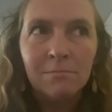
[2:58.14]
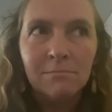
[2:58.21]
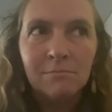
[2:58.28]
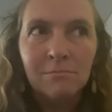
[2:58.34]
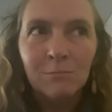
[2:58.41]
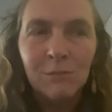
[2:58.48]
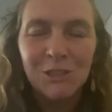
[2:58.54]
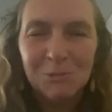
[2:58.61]

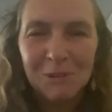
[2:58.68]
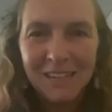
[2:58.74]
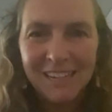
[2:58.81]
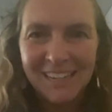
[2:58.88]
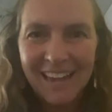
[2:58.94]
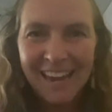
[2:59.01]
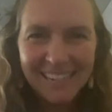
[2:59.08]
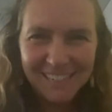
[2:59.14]
which
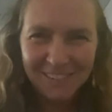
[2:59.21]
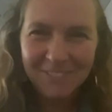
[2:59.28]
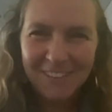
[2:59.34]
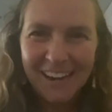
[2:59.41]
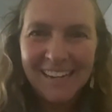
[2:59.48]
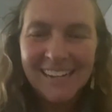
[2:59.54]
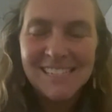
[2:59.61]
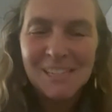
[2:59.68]
we kind of
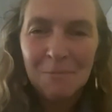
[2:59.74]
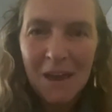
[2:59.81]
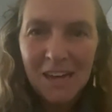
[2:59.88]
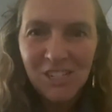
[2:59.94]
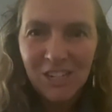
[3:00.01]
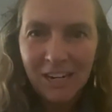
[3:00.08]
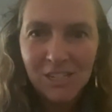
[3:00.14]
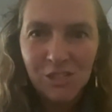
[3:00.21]
define as
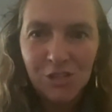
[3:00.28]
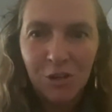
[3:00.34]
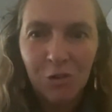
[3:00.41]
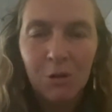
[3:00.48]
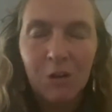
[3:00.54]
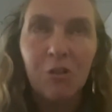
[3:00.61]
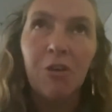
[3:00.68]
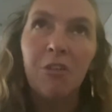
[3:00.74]
imagination and
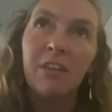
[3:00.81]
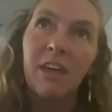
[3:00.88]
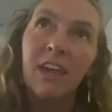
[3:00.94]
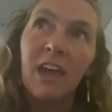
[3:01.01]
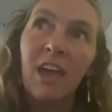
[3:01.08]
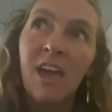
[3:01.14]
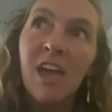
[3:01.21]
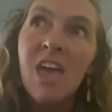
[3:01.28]
critical thinking,